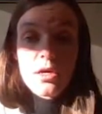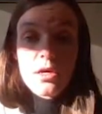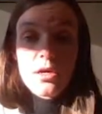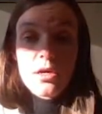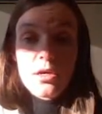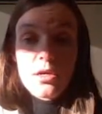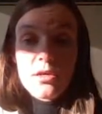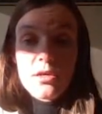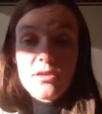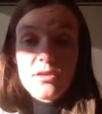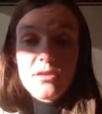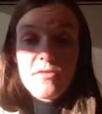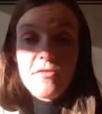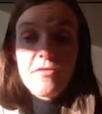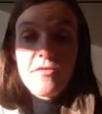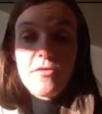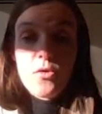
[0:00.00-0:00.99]

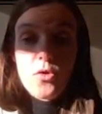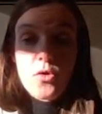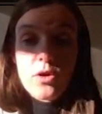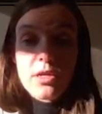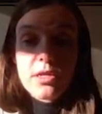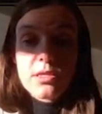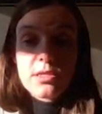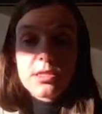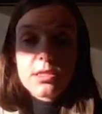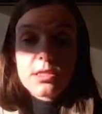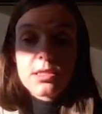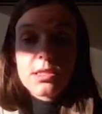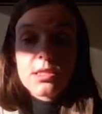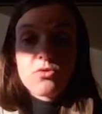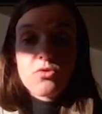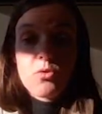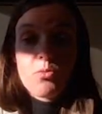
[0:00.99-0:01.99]
4, it's
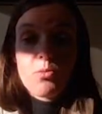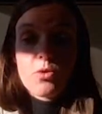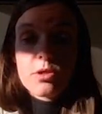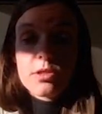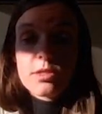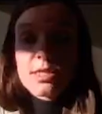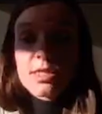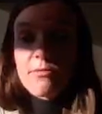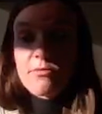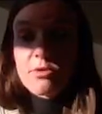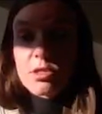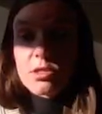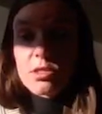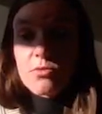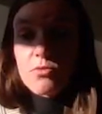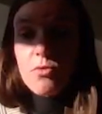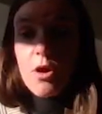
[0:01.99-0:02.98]

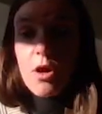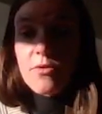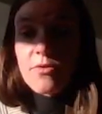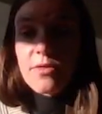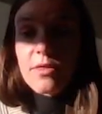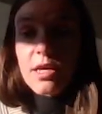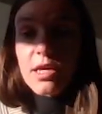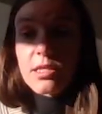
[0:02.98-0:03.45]
0.71.